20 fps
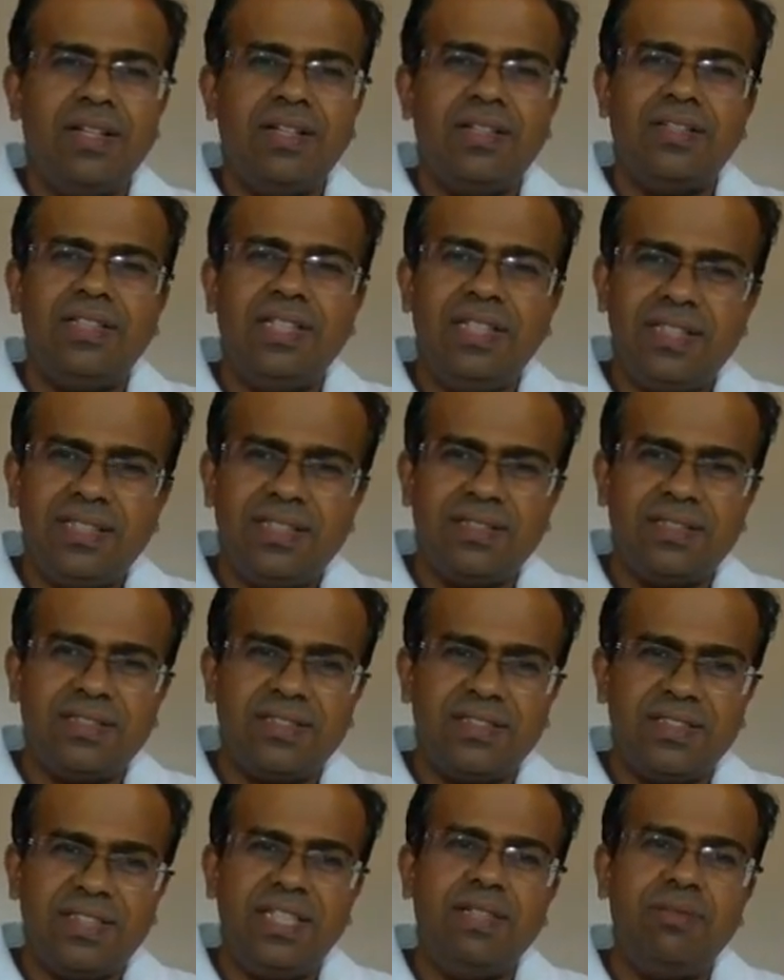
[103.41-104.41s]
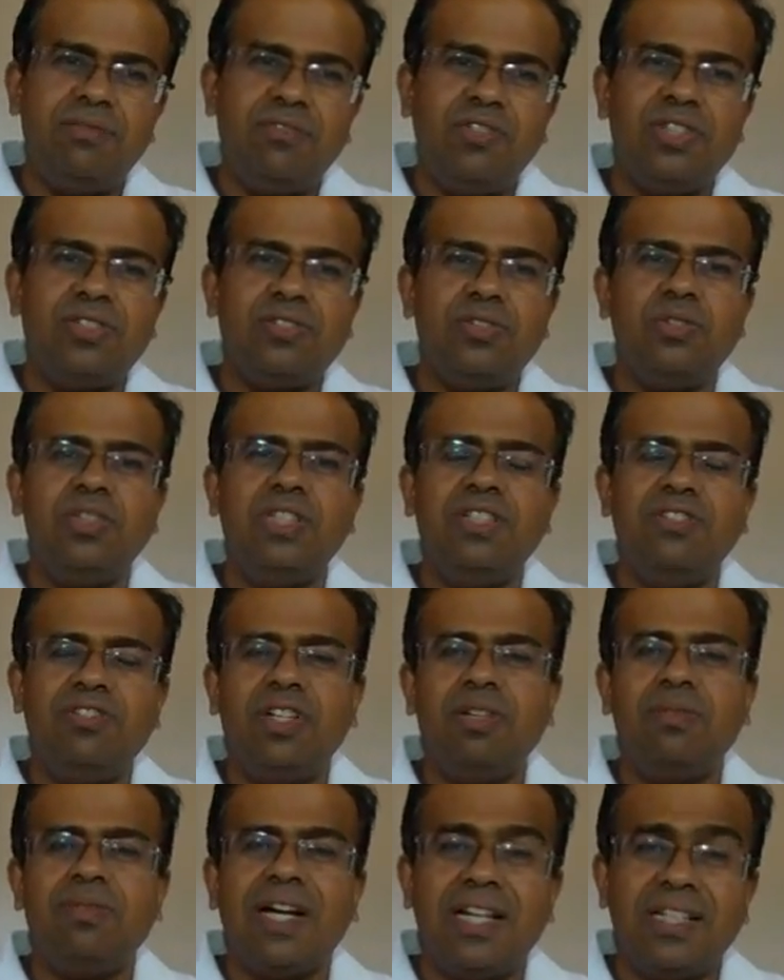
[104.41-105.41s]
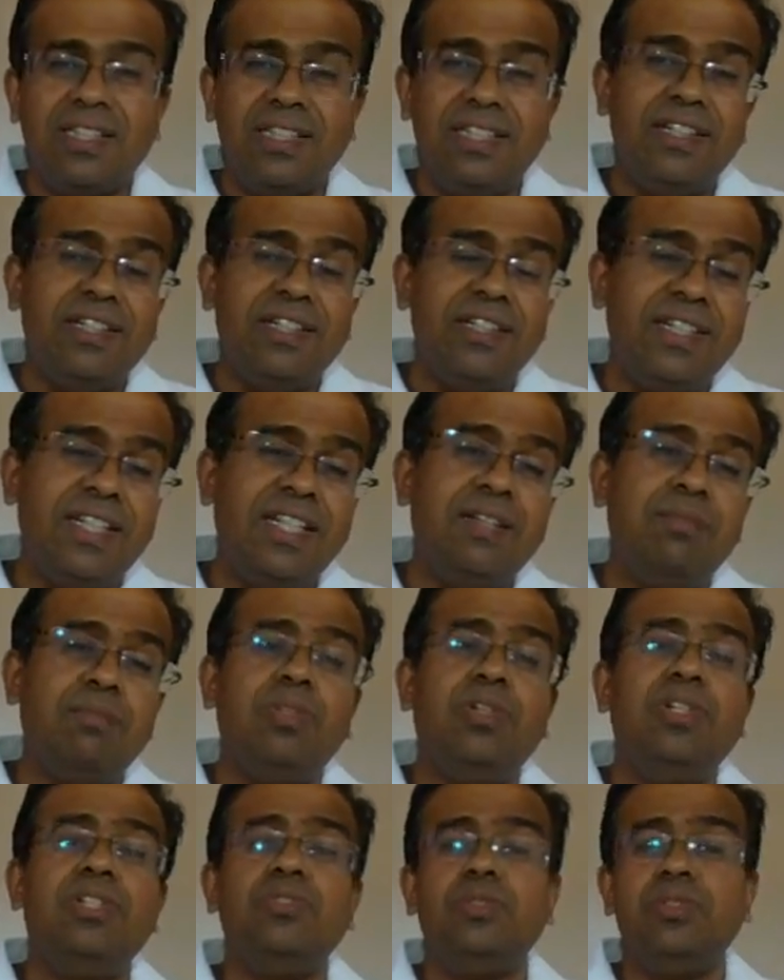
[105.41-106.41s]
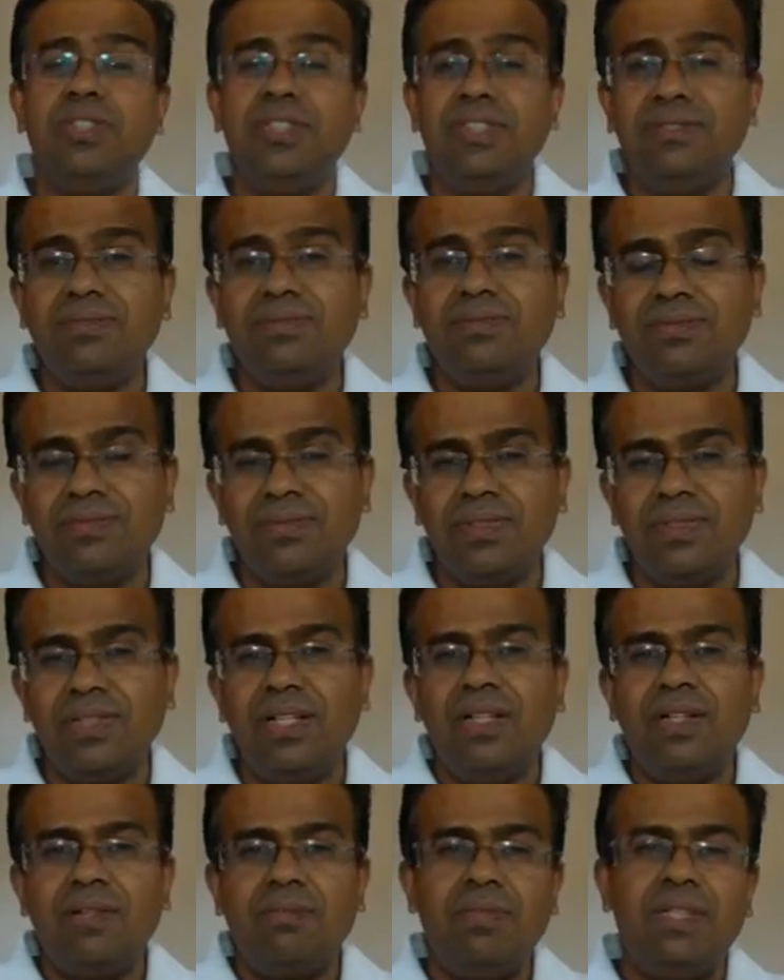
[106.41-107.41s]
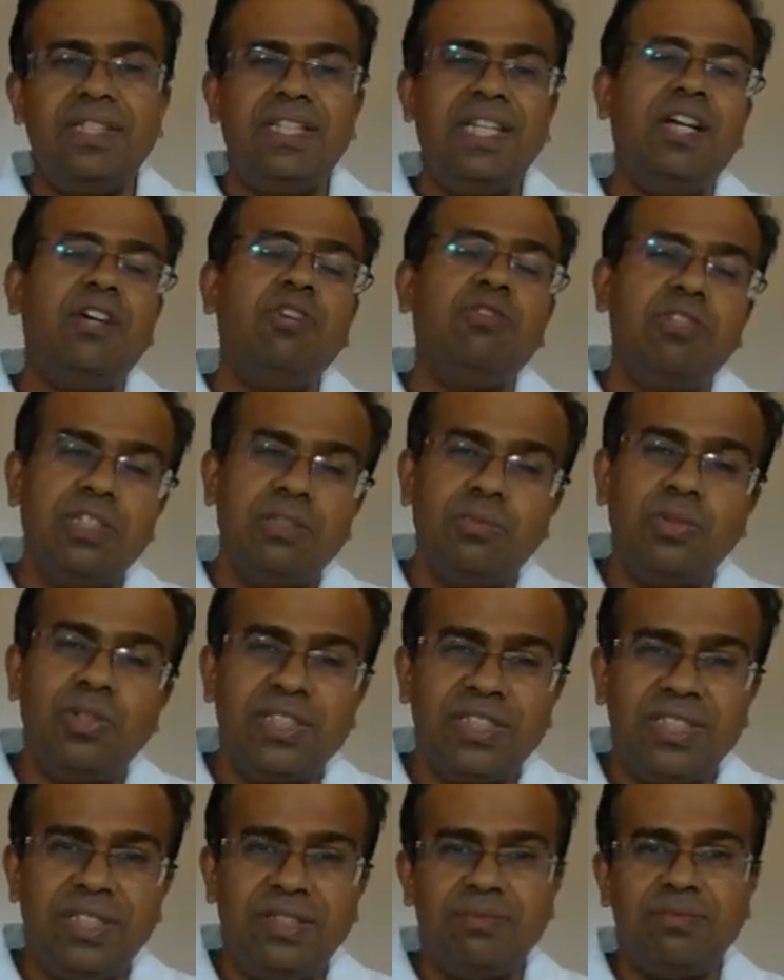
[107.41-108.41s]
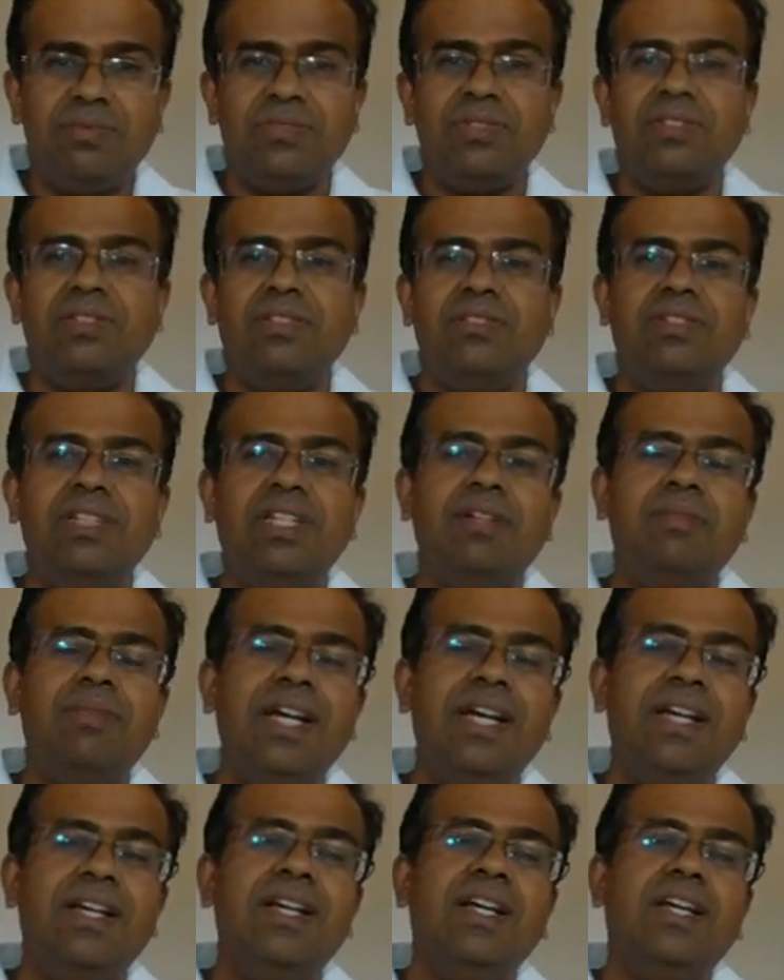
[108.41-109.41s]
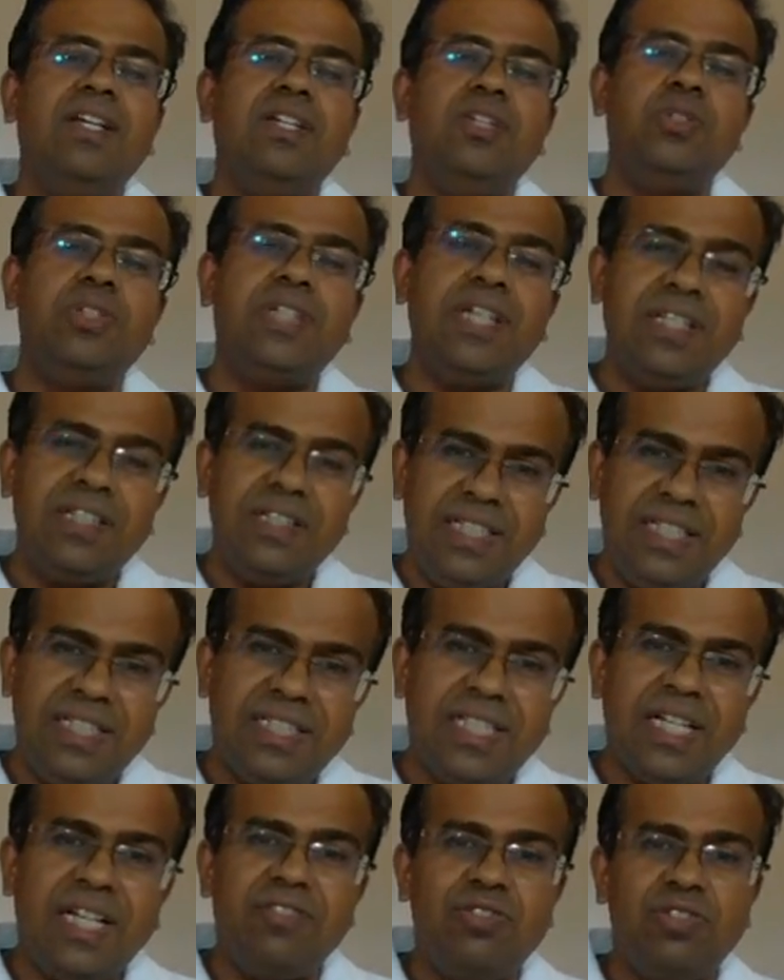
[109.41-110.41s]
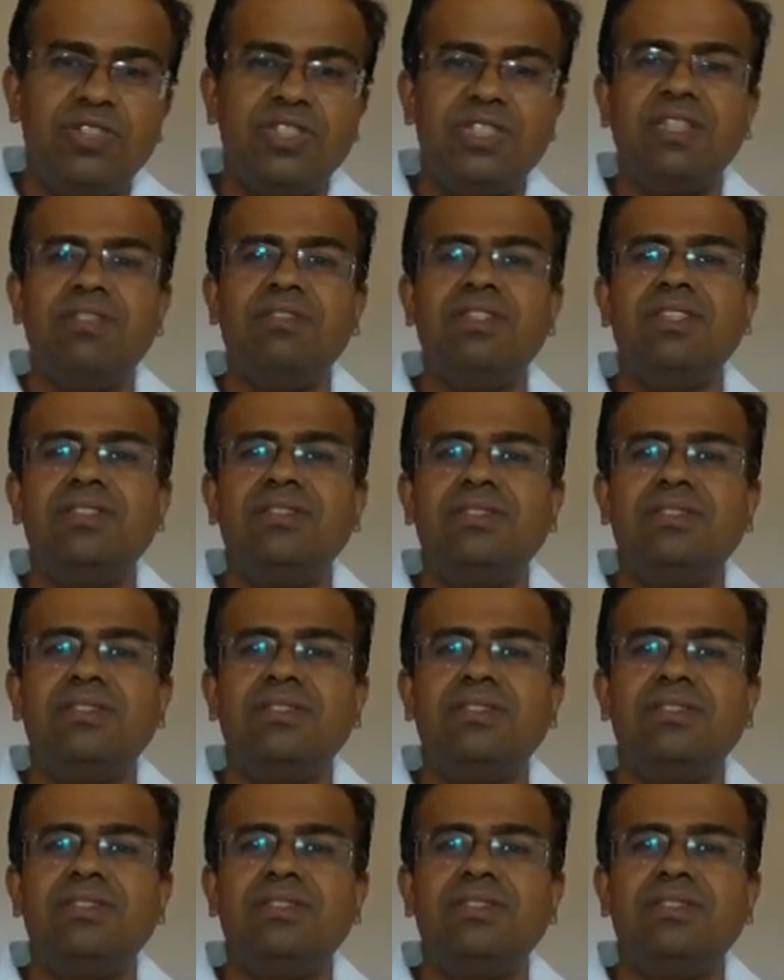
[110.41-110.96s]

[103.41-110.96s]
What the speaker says: This scheme was only for Bharti Airtel employees only. But they have one more scheme whereby you can lease iPhone 7